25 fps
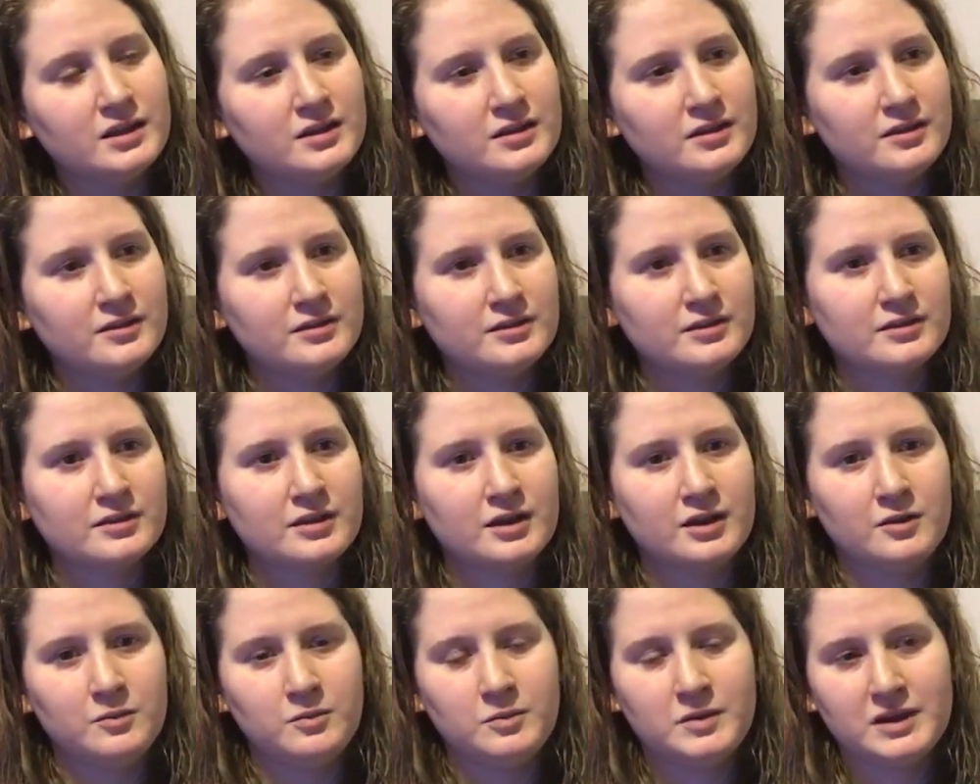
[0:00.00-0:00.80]
This is
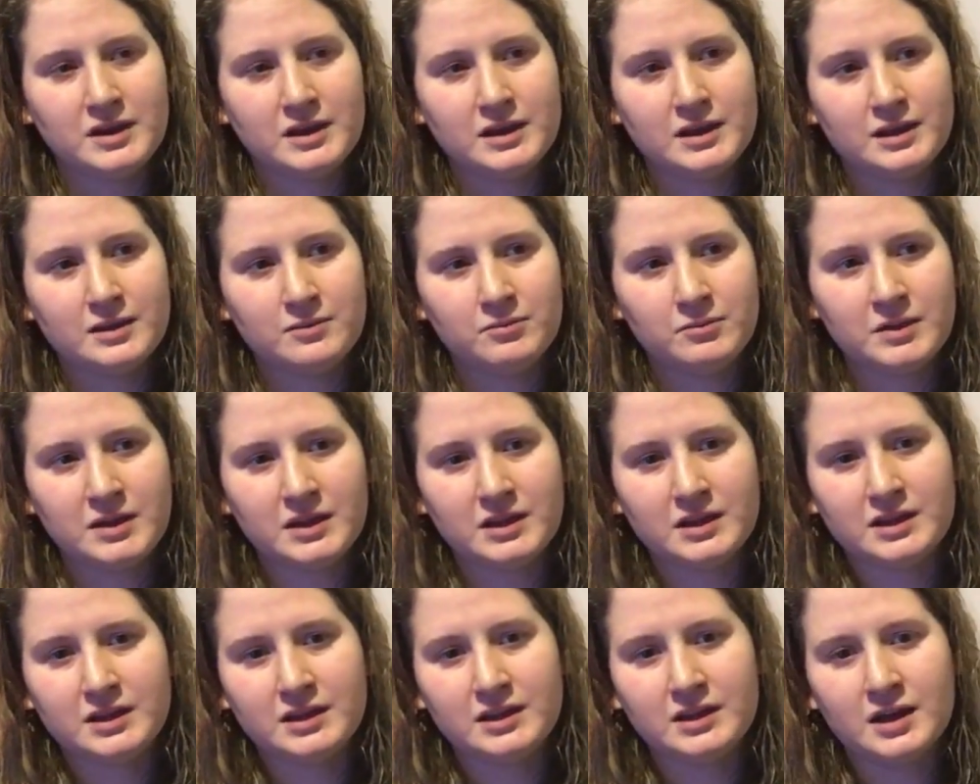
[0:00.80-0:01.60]
gonna be
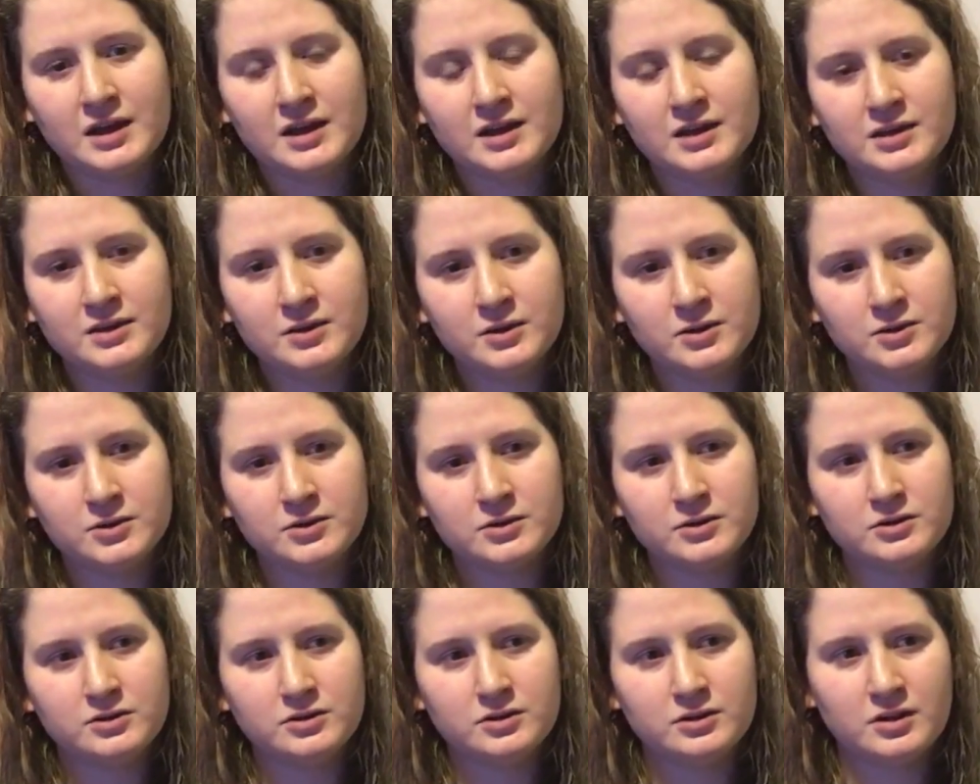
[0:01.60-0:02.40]
me
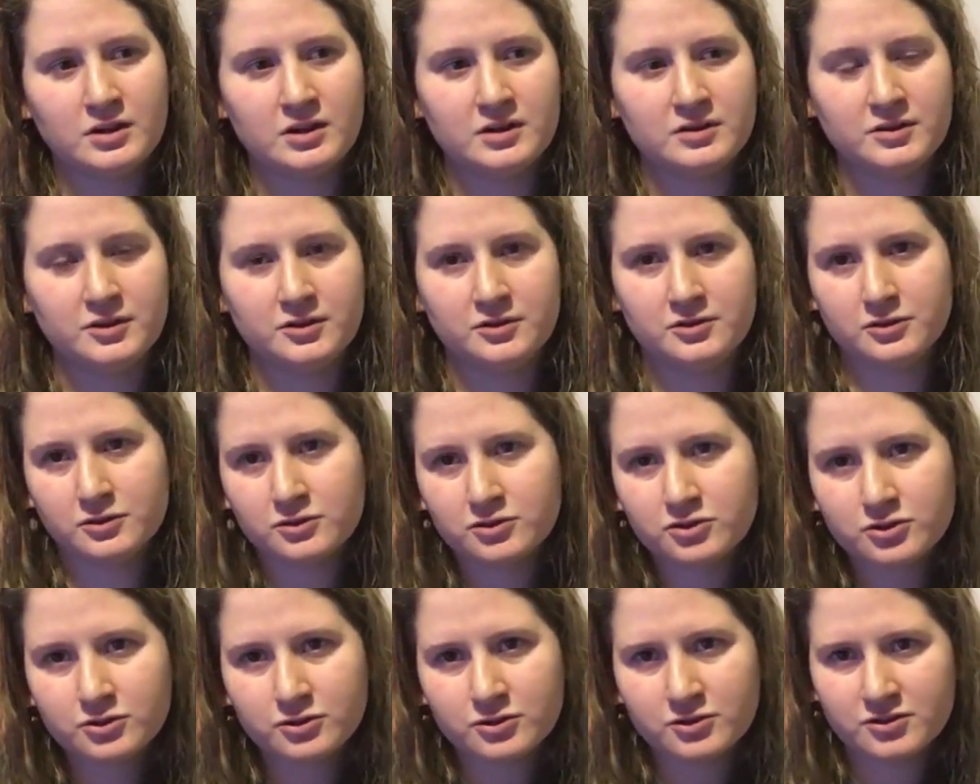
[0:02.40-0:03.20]
at the
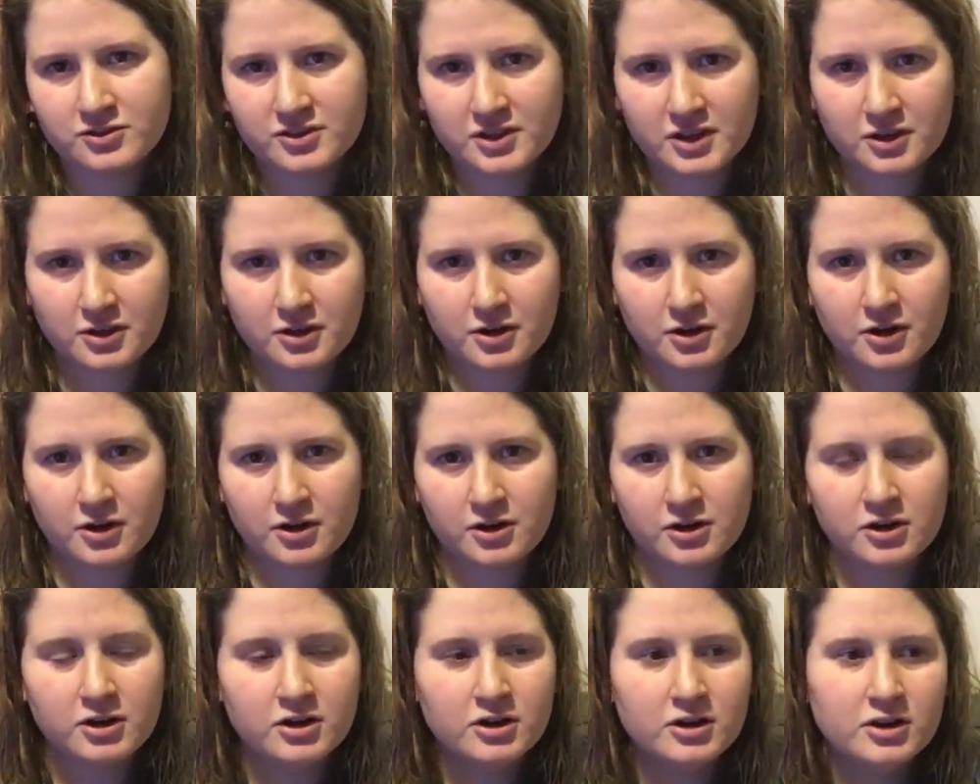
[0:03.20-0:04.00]
surgical
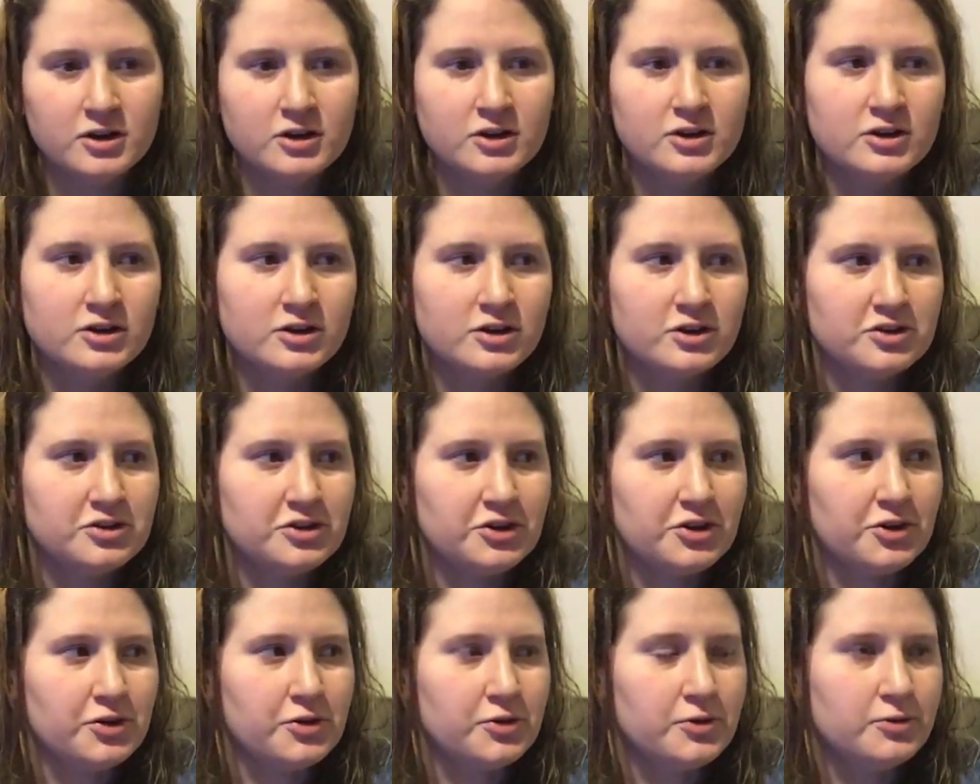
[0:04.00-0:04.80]
center, you
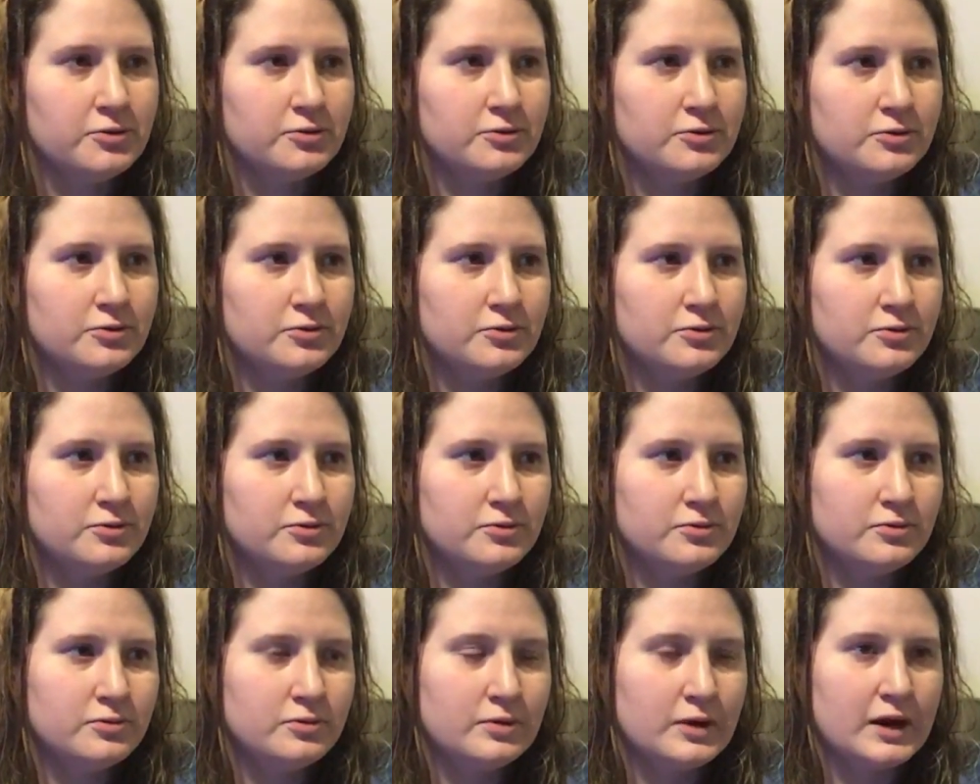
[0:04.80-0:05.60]
know,
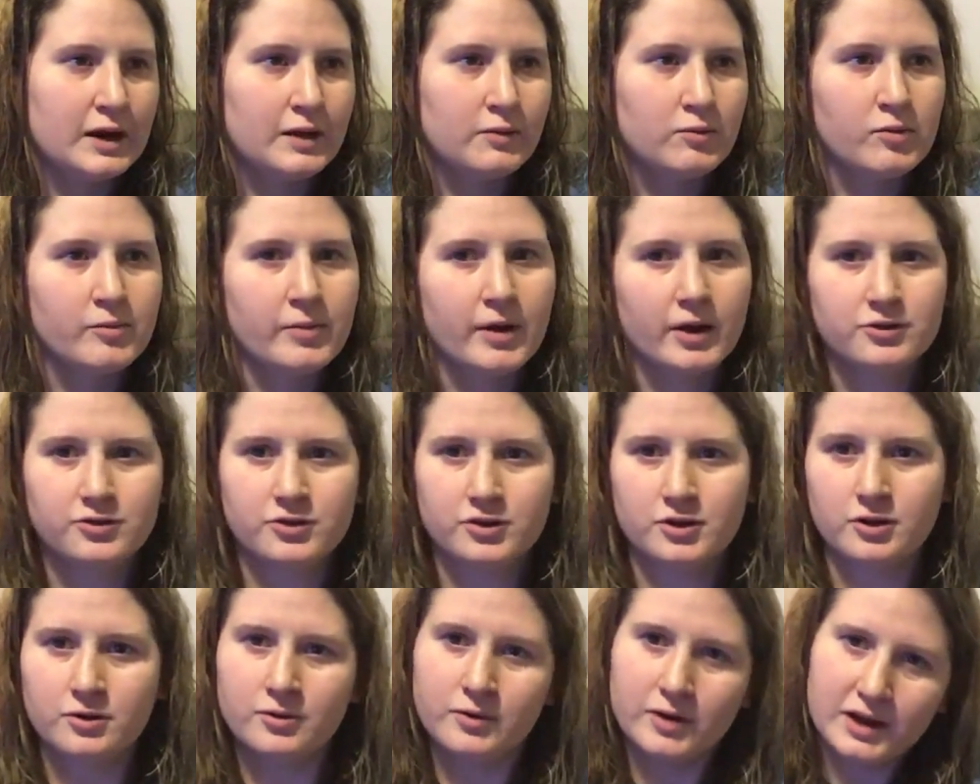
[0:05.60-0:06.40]
when I'm about
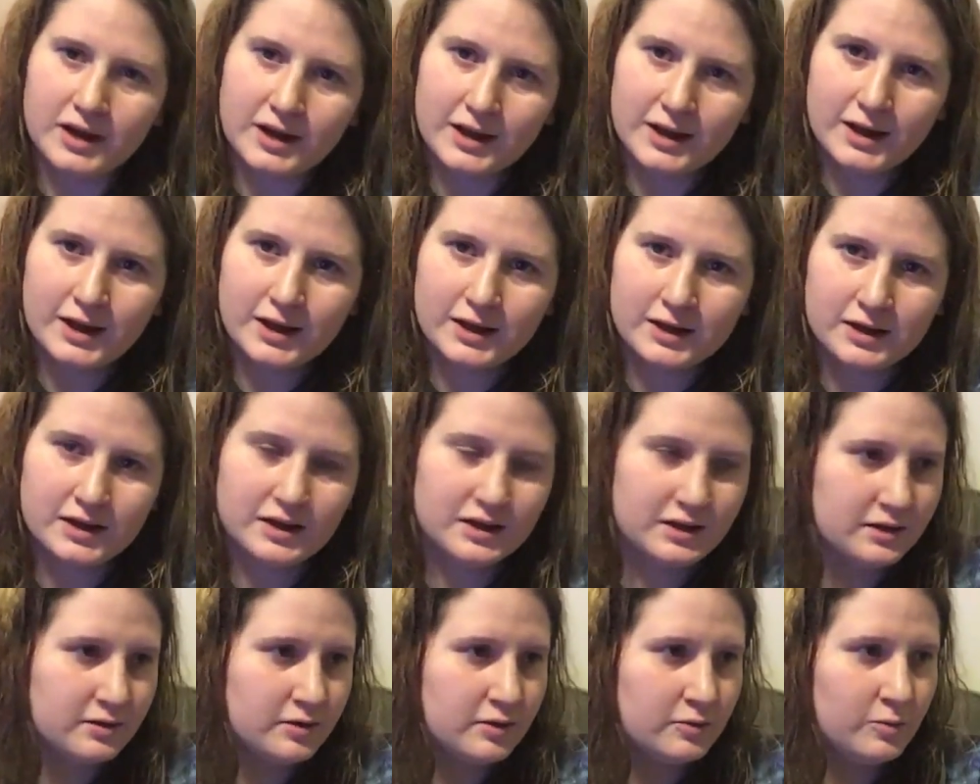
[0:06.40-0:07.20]
to go in
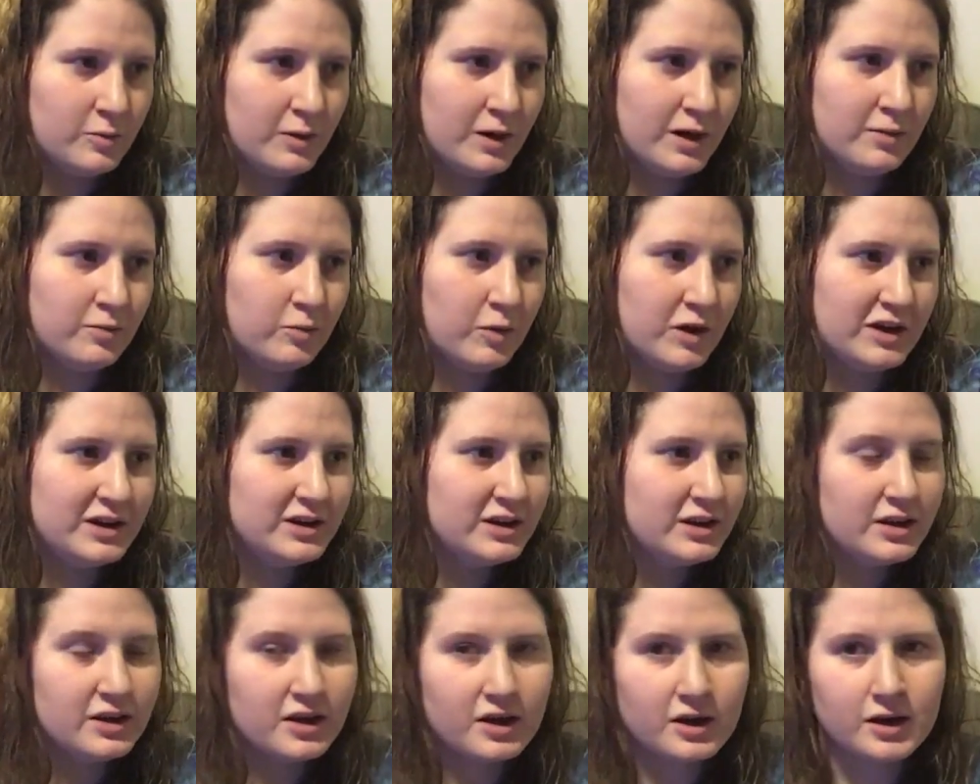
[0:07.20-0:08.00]
and when I'm
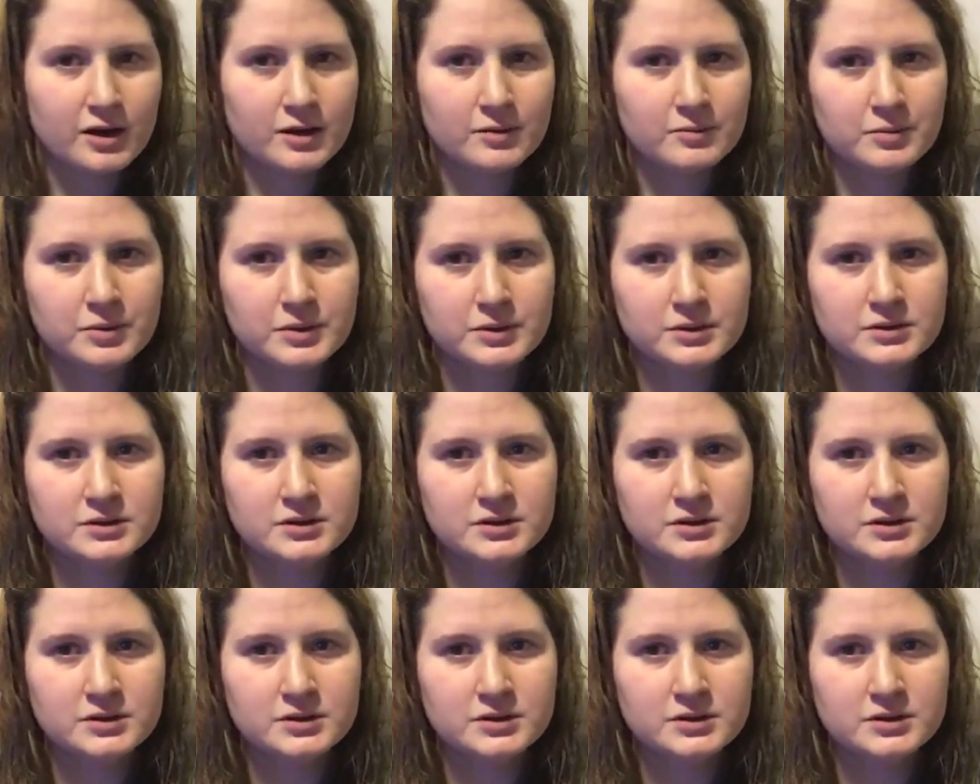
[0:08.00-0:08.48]
waking up.